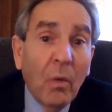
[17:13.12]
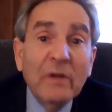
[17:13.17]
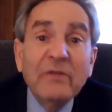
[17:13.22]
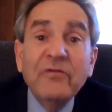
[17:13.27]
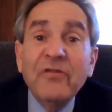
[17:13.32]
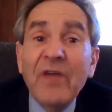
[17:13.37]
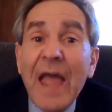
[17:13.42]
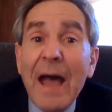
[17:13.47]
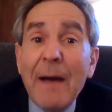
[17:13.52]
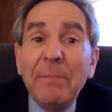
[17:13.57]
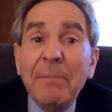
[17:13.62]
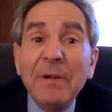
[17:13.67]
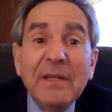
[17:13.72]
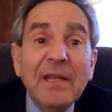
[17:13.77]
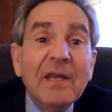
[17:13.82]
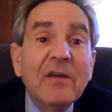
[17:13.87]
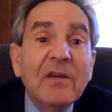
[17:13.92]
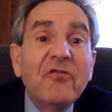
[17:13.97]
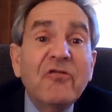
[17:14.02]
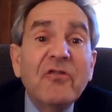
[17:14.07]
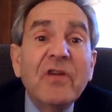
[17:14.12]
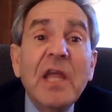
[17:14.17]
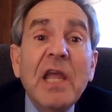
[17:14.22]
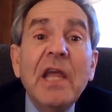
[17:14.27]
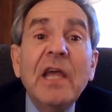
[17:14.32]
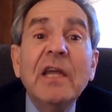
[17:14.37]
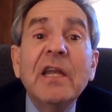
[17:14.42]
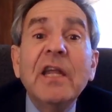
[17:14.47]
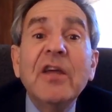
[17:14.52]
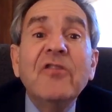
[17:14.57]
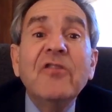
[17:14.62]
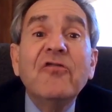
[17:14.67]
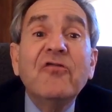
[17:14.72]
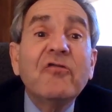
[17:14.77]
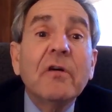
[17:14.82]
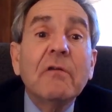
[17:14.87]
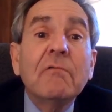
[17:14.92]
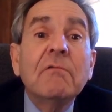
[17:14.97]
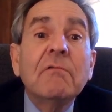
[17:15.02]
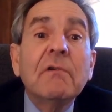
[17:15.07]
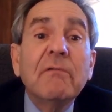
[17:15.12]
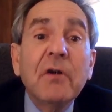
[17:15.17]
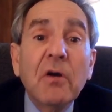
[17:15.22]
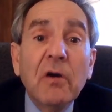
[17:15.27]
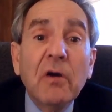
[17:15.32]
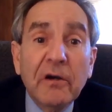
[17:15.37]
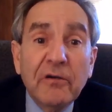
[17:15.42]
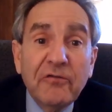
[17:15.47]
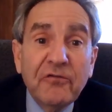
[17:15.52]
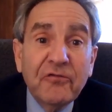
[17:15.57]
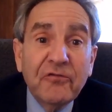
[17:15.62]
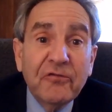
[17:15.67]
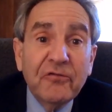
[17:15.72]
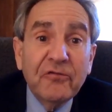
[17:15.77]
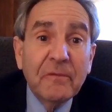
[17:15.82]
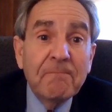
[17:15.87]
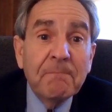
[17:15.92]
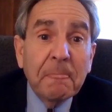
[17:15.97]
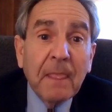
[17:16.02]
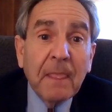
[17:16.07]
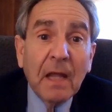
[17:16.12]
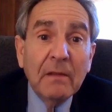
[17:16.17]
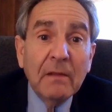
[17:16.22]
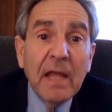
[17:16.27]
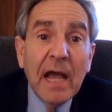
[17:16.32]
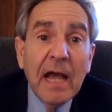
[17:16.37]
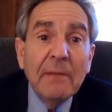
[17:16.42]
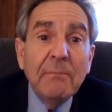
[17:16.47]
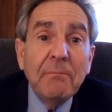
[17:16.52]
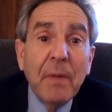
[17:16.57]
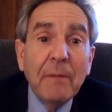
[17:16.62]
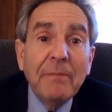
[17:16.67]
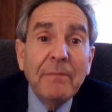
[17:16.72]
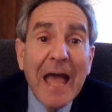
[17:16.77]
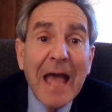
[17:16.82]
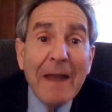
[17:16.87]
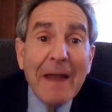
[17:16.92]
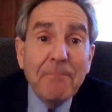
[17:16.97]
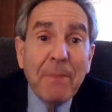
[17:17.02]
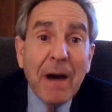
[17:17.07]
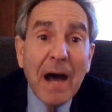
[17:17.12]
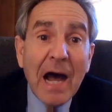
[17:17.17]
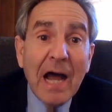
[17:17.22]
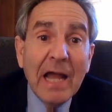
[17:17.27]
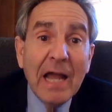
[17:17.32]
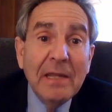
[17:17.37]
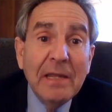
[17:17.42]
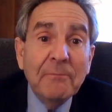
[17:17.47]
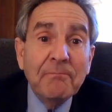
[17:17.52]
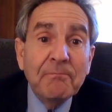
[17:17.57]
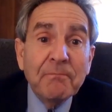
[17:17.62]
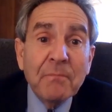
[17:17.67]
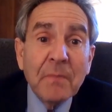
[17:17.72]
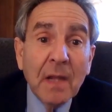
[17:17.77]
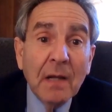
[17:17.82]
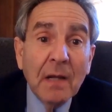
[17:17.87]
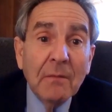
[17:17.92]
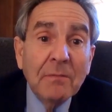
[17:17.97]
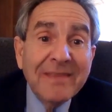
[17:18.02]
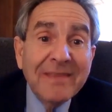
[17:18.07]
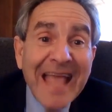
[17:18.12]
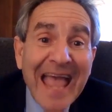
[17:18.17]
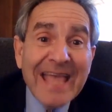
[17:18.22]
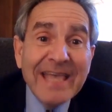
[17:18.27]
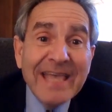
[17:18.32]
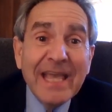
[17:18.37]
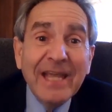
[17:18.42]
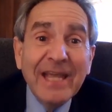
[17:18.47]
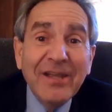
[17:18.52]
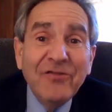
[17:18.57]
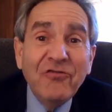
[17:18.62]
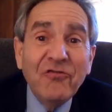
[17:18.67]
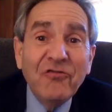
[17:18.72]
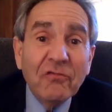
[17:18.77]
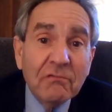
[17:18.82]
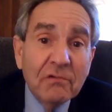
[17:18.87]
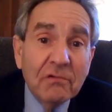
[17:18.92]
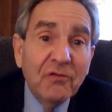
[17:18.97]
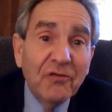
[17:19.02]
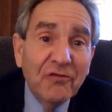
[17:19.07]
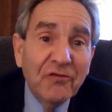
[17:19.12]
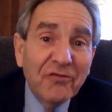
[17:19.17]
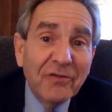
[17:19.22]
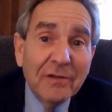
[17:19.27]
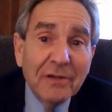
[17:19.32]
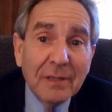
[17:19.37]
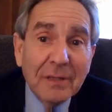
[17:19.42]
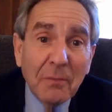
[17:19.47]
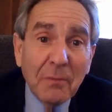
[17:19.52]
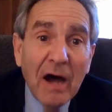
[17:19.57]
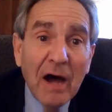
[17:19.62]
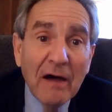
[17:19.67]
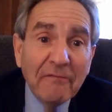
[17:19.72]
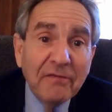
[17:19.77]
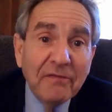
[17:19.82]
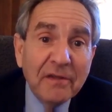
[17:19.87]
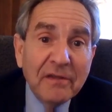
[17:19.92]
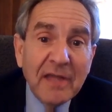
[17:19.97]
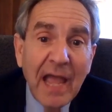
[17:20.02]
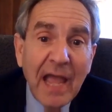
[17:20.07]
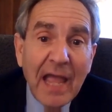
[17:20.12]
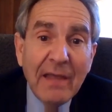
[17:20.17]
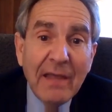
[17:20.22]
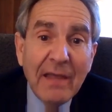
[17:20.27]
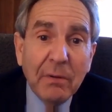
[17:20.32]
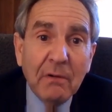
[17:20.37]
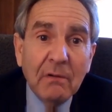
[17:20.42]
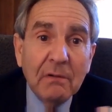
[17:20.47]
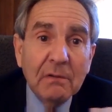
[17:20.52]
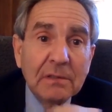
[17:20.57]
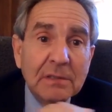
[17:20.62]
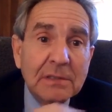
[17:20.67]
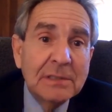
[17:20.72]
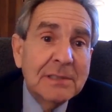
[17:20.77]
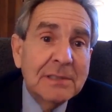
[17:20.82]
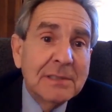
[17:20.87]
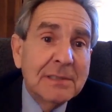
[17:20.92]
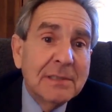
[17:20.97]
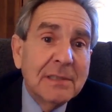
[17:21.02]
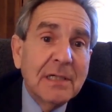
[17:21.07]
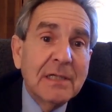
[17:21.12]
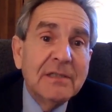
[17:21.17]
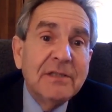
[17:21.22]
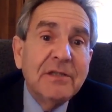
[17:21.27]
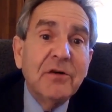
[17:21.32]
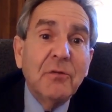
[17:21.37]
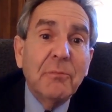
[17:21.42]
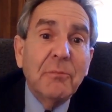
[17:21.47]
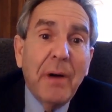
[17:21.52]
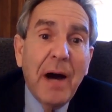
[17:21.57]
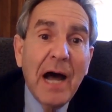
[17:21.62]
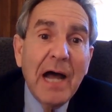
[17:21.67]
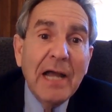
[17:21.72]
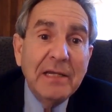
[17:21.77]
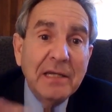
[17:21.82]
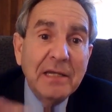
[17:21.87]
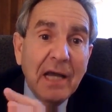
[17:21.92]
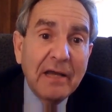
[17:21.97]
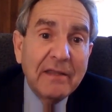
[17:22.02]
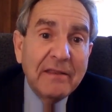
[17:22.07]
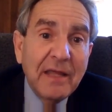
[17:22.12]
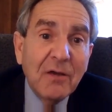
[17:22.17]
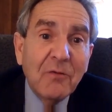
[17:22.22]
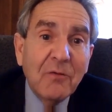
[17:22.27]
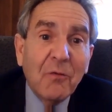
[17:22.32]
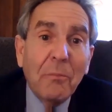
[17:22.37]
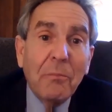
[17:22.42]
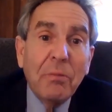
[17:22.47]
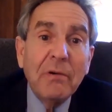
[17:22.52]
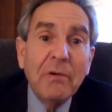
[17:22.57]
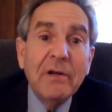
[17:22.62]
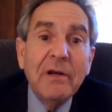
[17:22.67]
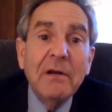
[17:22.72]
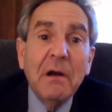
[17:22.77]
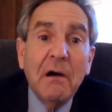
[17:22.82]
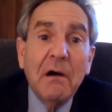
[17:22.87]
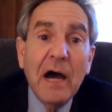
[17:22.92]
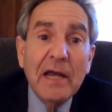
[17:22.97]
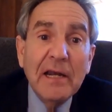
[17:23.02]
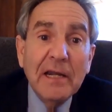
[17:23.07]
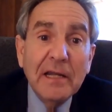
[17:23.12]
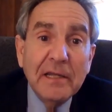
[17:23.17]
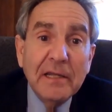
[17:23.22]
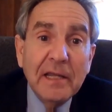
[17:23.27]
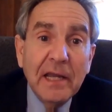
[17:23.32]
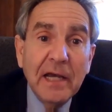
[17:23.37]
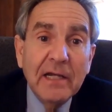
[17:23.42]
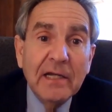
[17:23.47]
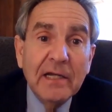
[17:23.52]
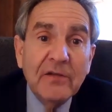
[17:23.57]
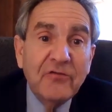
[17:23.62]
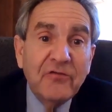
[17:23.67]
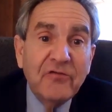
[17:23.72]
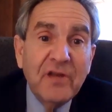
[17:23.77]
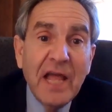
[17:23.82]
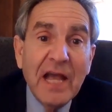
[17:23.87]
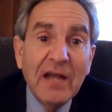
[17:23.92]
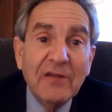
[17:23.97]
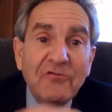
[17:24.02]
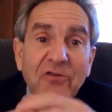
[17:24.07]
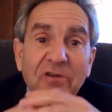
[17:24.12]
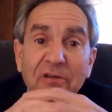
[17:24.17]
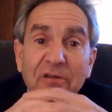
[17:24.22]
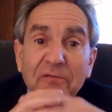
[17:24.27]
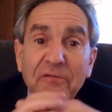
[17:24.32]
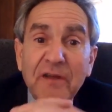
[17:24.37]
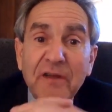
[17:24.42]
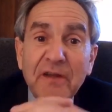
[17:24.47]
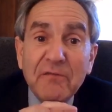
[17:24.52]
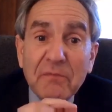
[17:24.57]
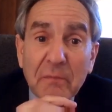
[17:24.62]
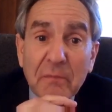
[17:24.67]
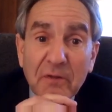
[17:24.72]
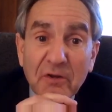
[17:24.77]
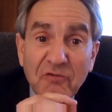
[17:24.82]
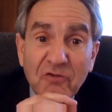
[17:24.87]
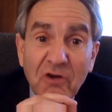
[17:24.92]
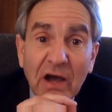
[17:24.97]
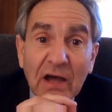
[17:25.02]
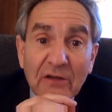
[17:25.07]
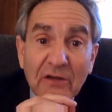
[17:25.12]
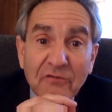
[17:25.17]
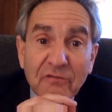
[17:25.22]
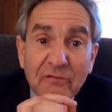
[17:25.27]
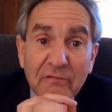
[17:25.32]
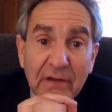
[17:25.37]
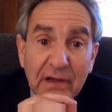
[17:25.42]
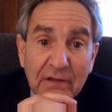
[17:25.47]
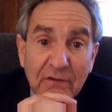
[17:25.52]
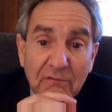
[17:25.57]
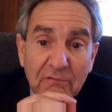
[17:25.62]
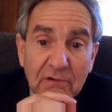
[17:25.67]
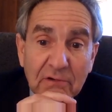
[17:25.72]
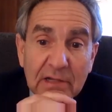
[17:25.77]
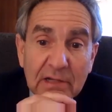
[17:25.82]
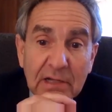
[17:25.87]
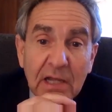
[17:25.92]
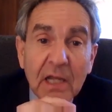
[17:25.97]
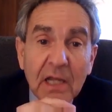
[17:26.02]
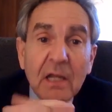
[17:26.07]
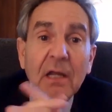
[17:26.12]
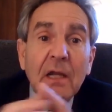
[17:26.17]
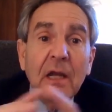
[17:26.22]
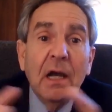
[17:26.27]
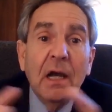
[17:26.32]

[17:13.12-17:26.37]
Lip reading: what's happened is it is the reverse, that by taking Jerusalem off the table, until Biden, I think, will put it on again, it's snatching defeat from the jaws of victory,